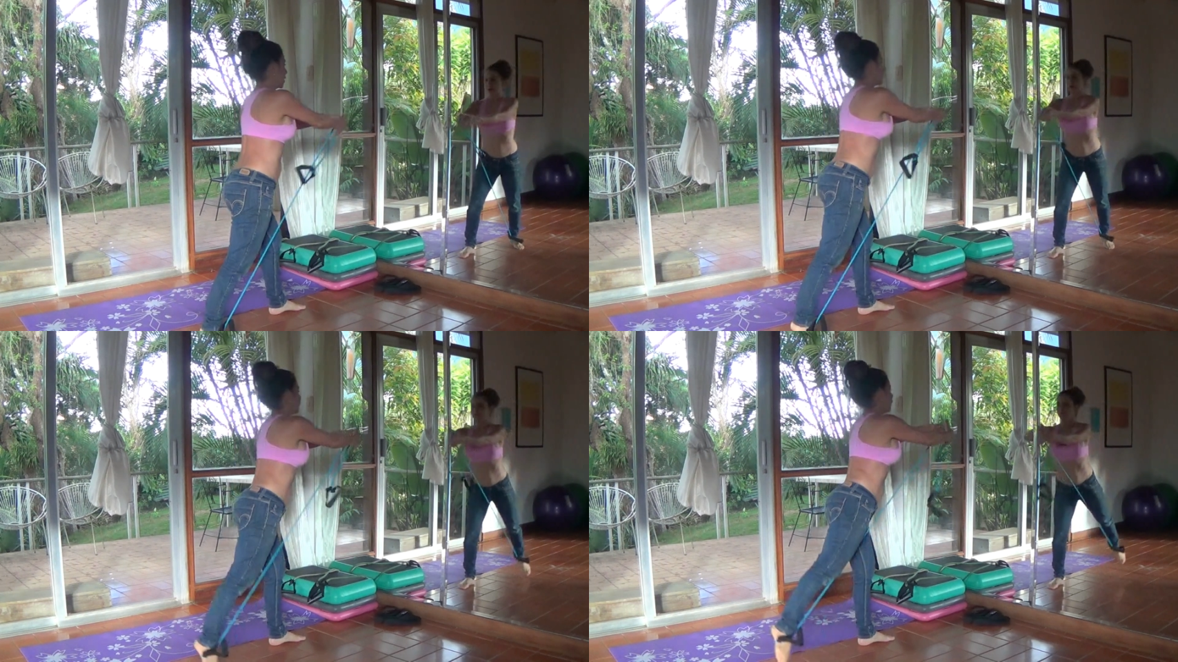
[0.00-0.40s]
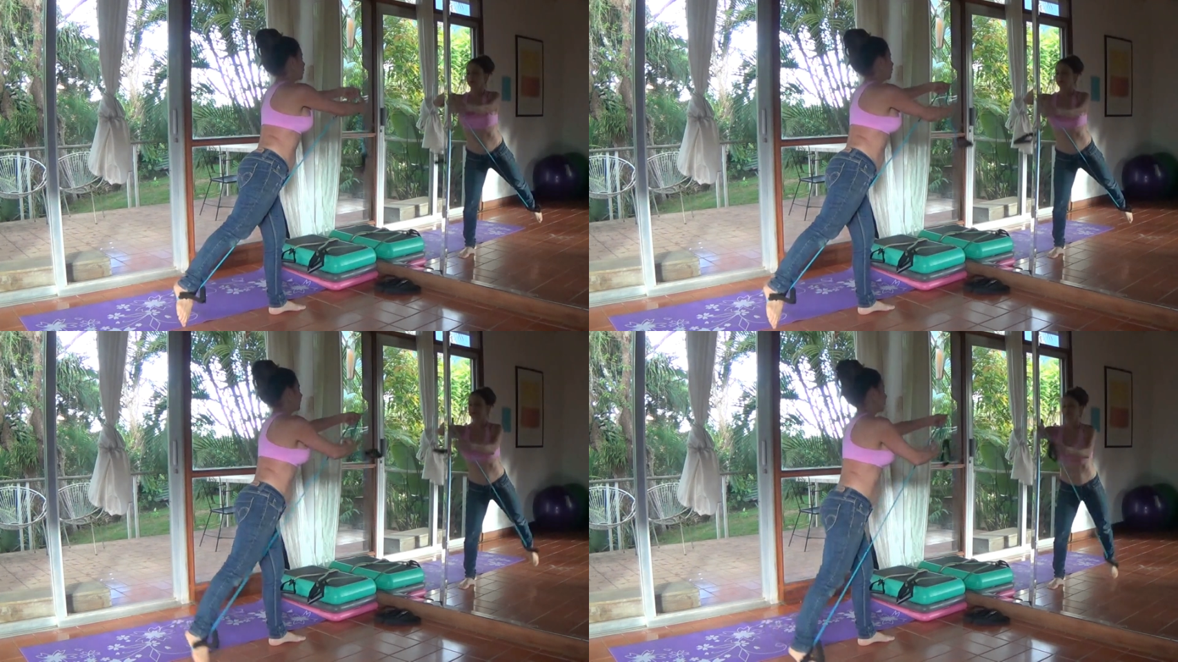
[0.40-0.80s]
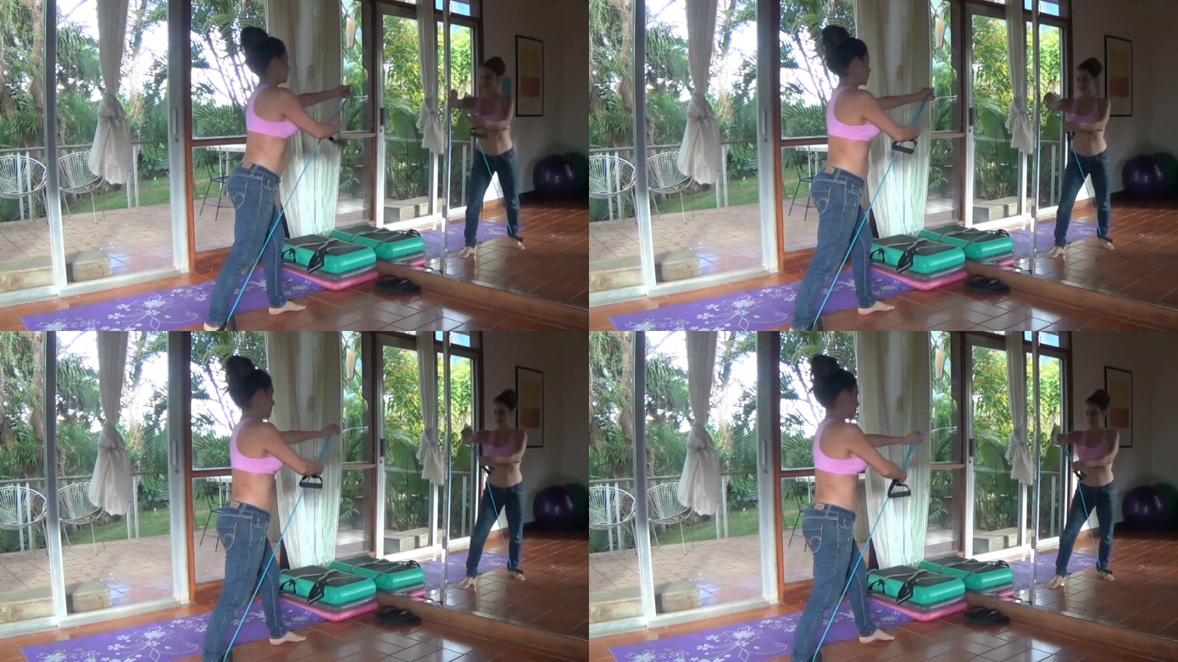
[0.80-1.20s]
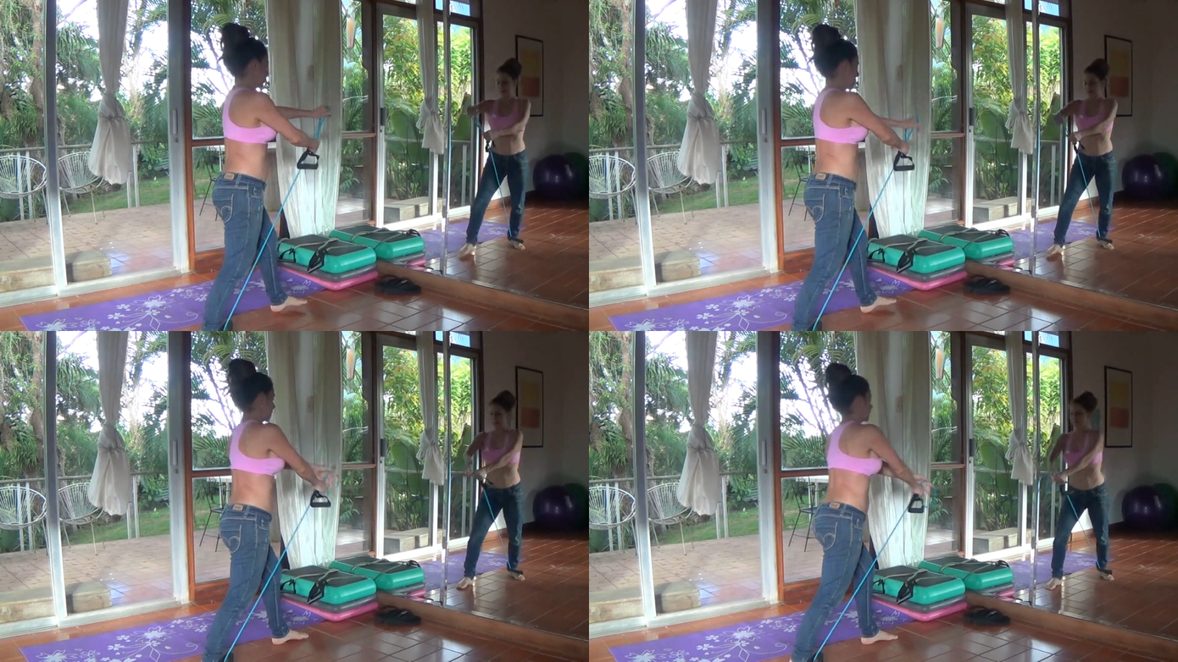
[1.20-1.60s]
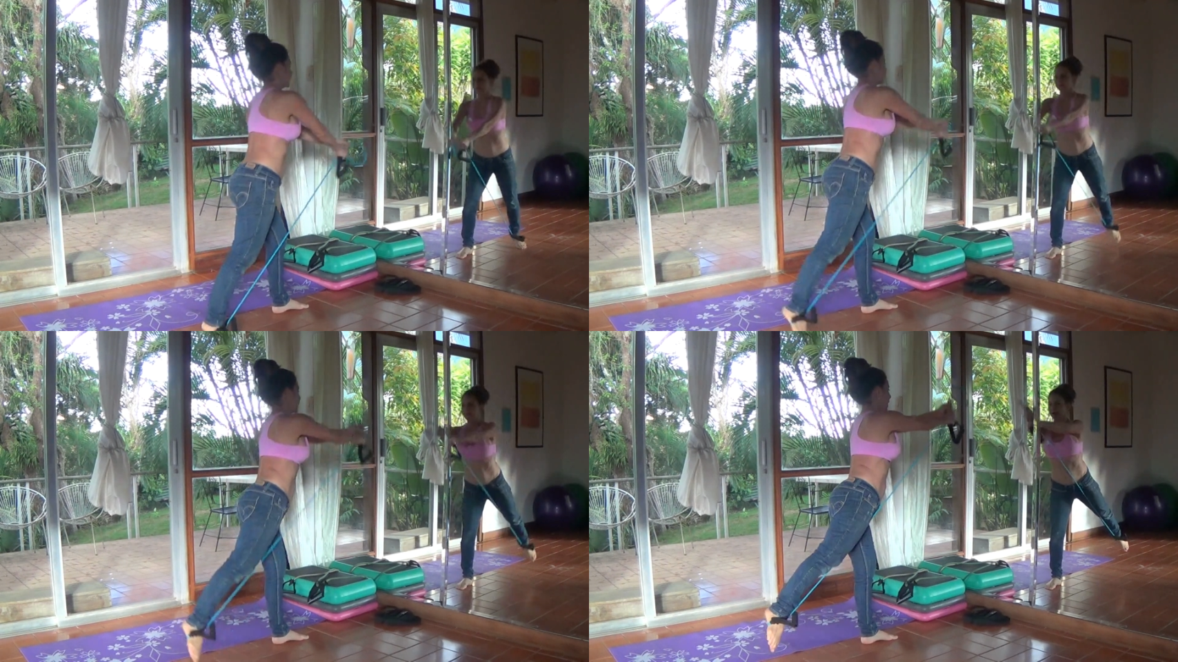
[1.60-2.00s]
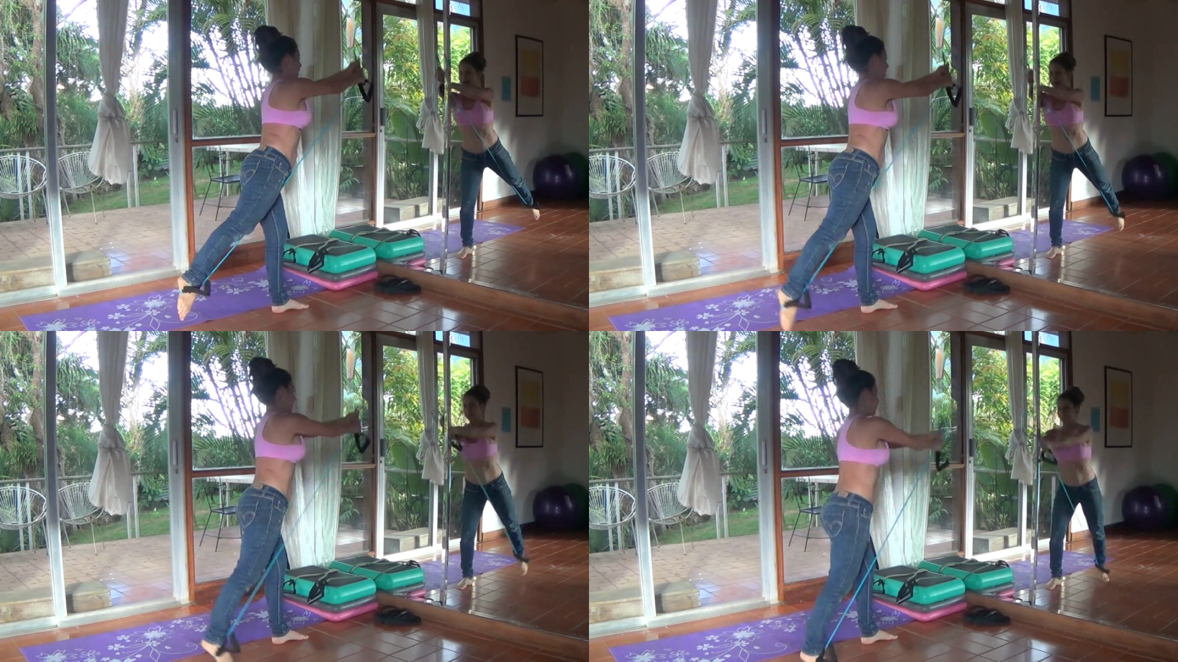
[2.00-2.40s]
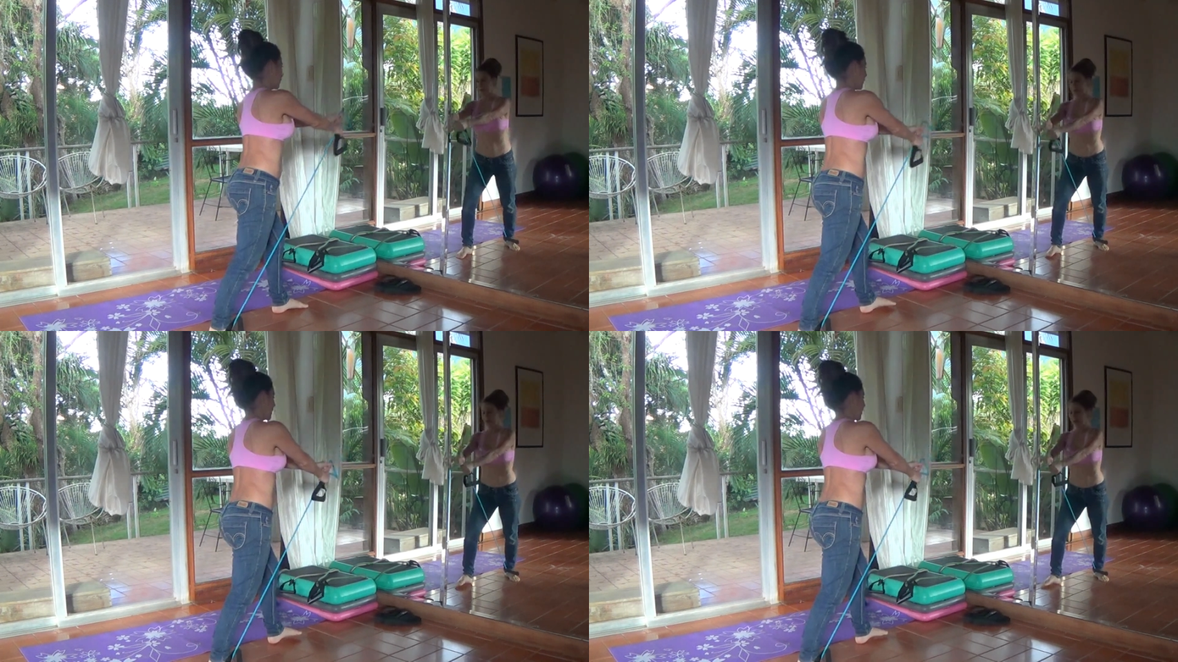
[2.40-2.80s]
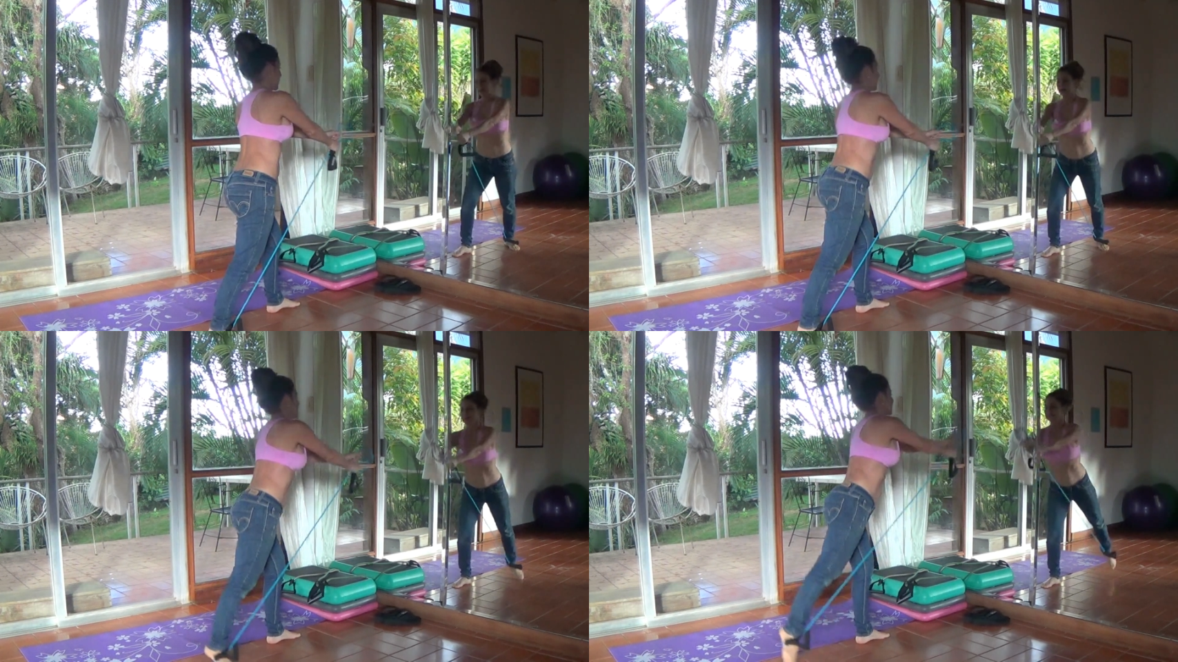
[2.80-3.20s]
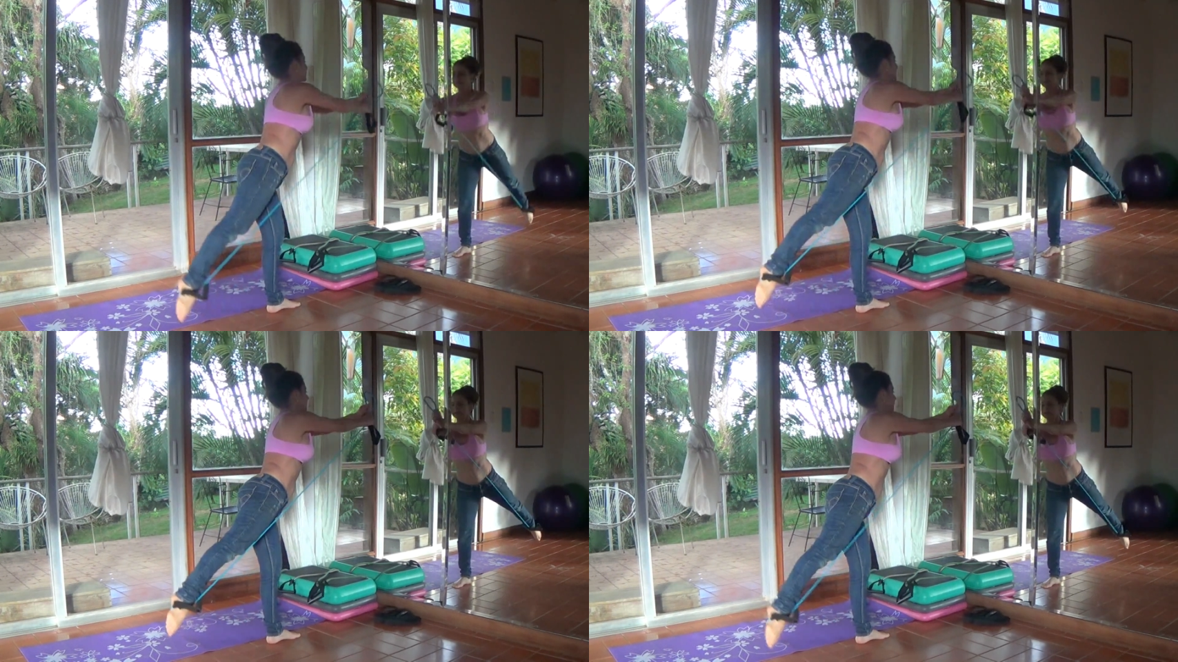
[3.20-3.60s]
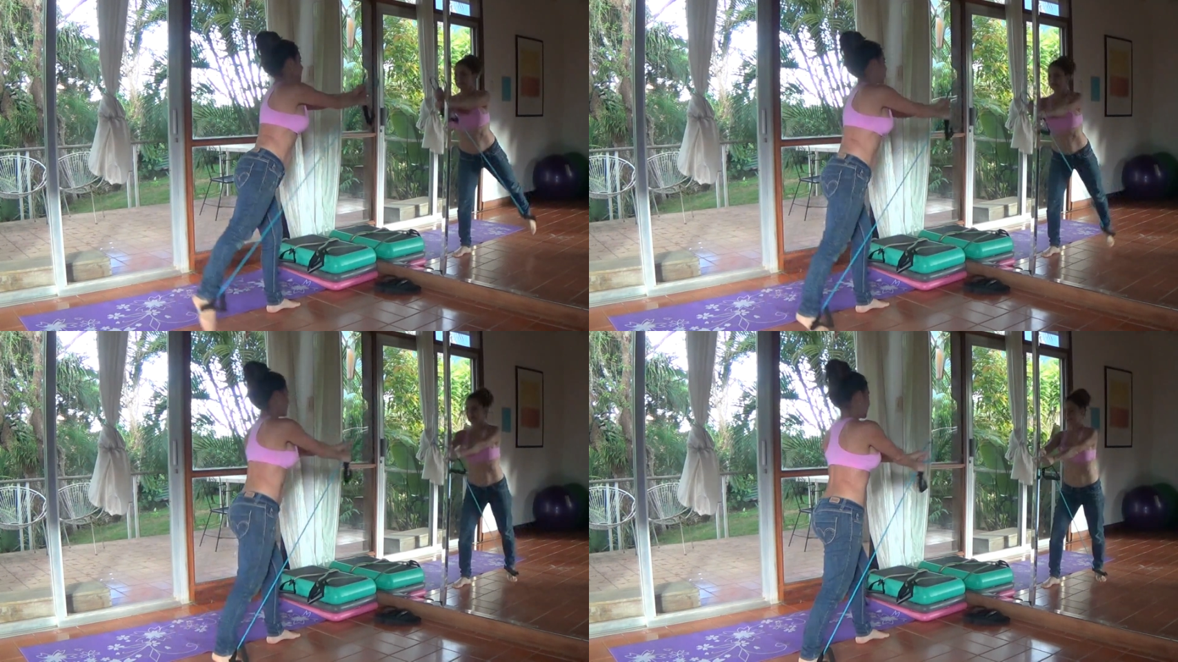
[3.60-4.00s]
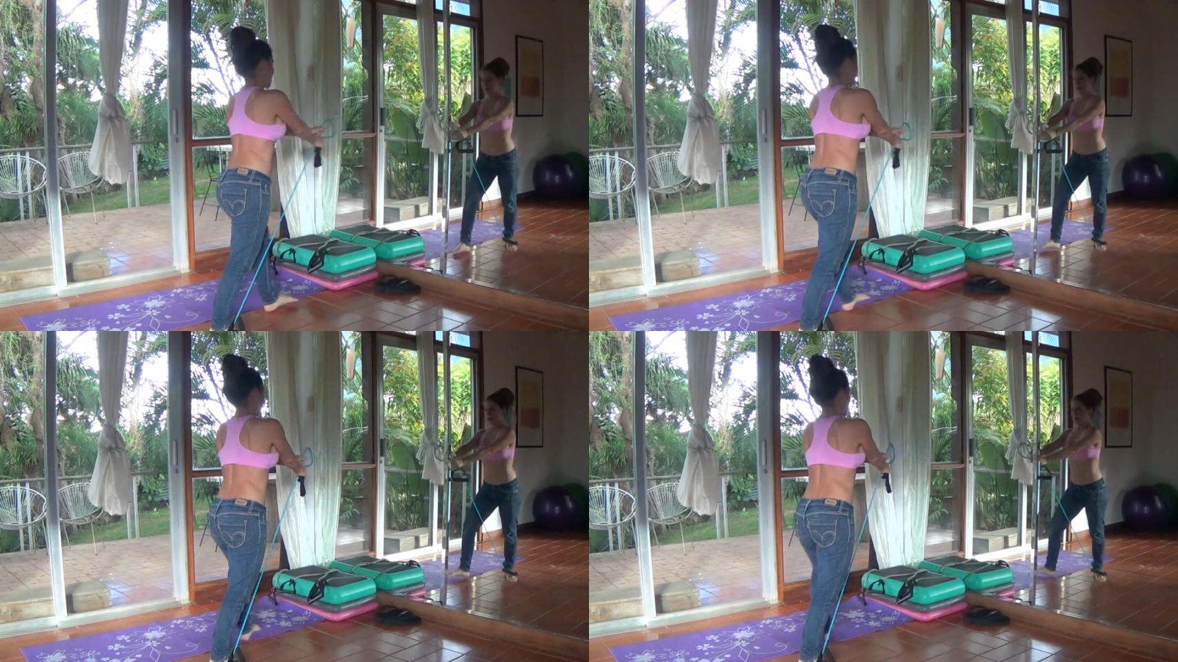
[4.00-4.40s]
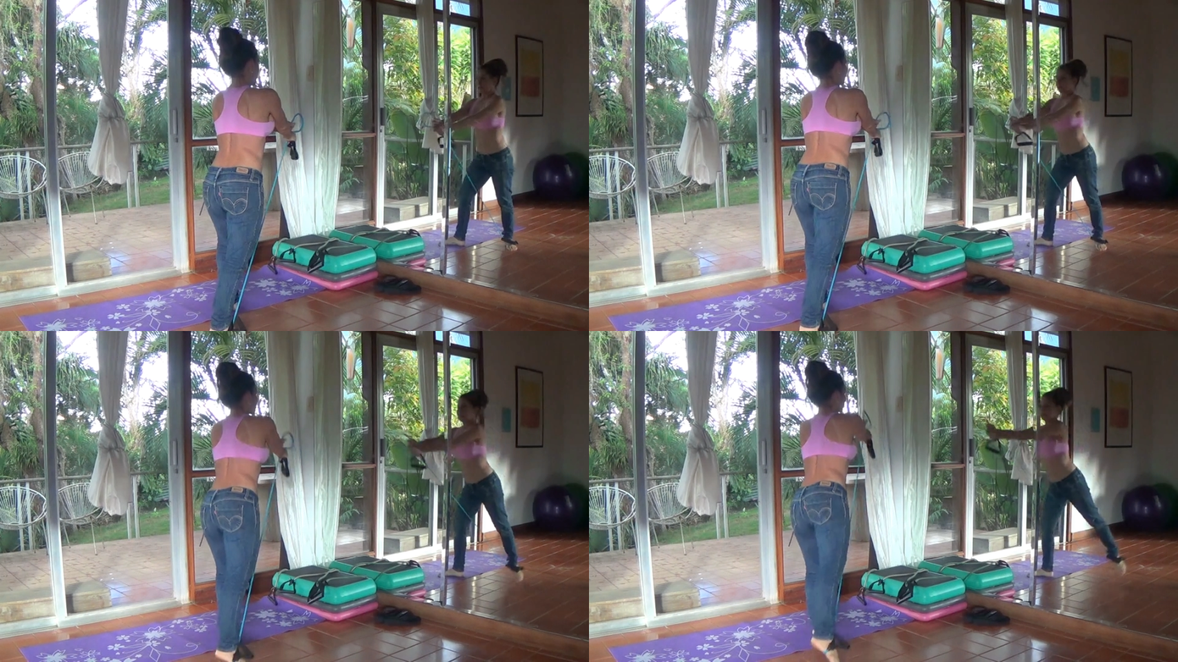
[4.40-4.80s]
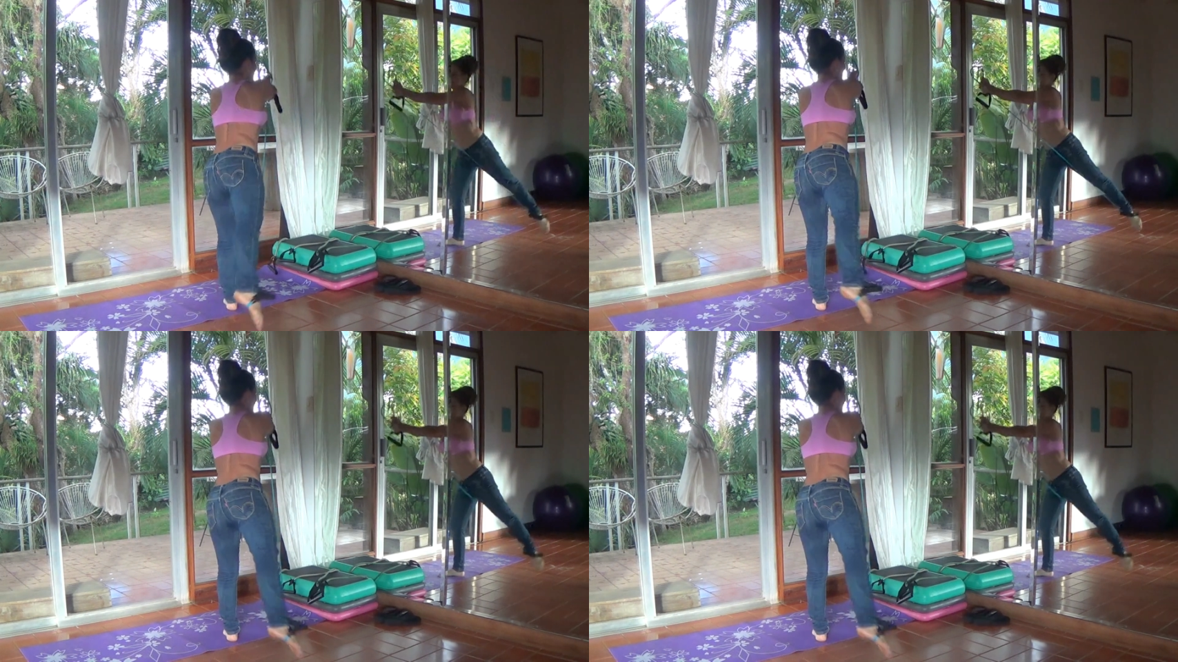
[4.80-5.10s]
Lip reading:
No face is visible, so there are no lips to read.